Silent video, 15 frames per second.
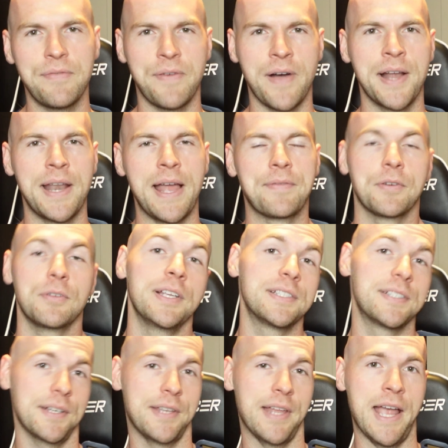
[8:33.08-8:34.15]
find after
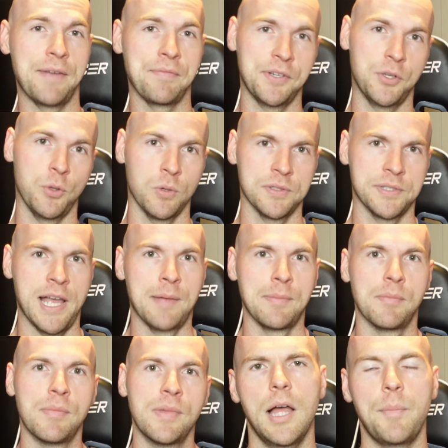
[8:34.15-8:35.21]
listening to every Doors
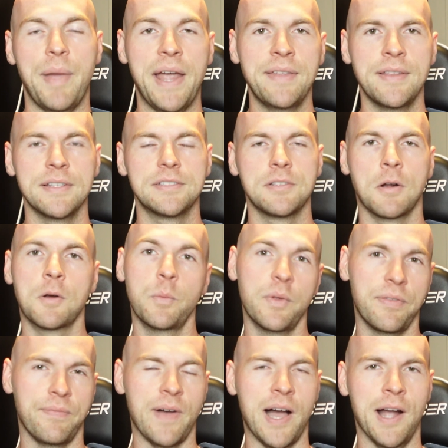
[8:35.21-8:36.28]
album? A band that started
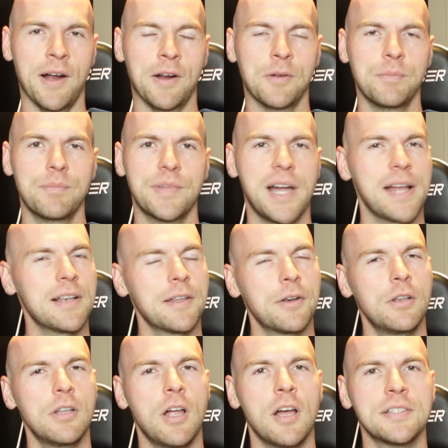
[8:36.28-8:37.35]
with fire, got a
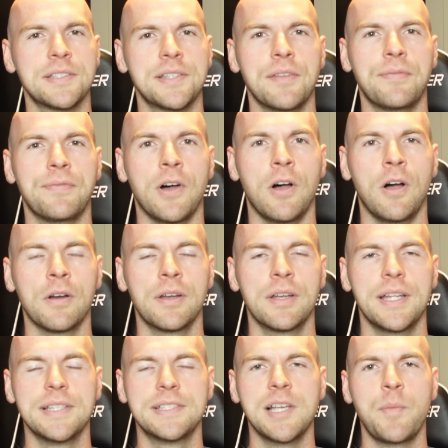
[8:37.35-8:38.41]
little lost in the
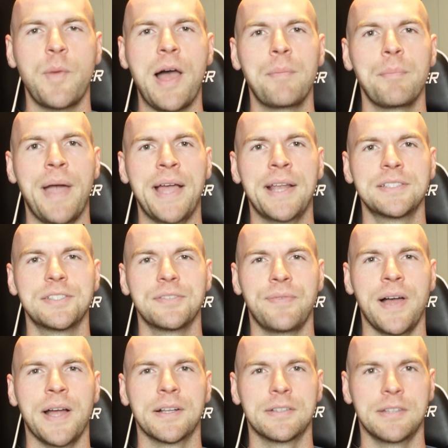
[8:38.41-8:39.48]
fog, and somehow managed to
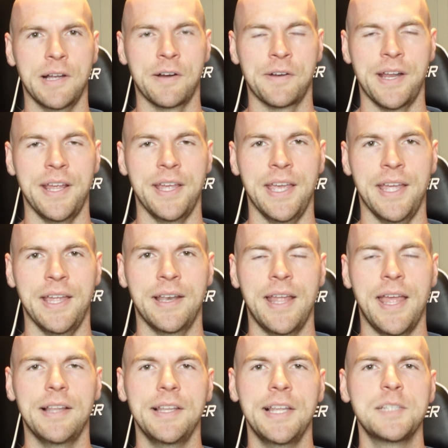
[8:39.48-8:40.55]
find clarity again,
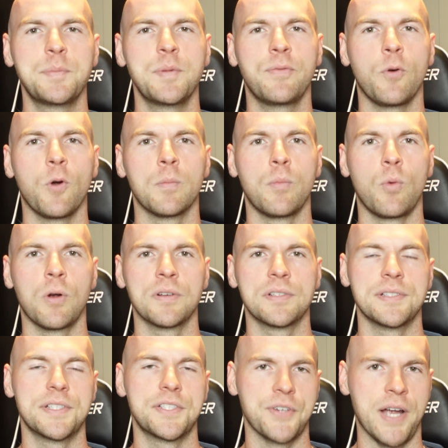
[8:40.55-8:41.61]
at least before
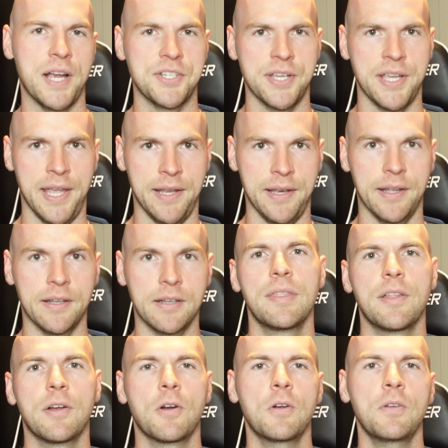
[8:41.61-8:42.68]
Morrison's tragic ending.
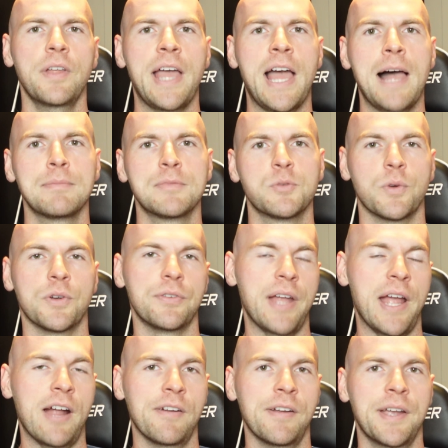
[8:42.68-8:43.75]
Their early albums were
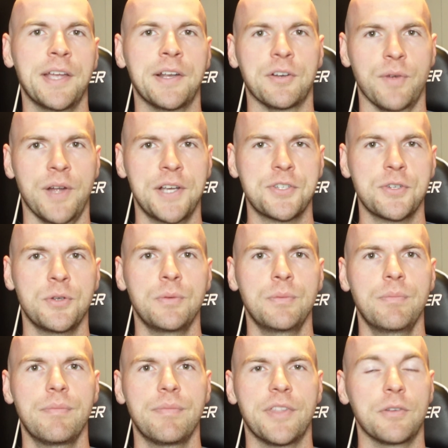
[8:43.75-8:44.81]
daring and
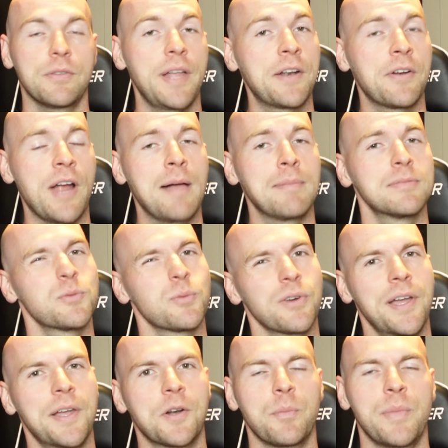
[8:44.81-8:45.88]
original, their later albums were
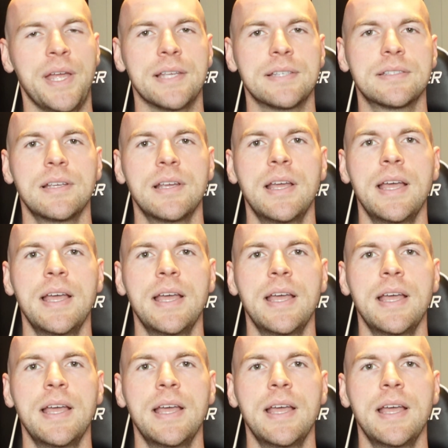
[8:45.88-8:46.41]
hit or miss,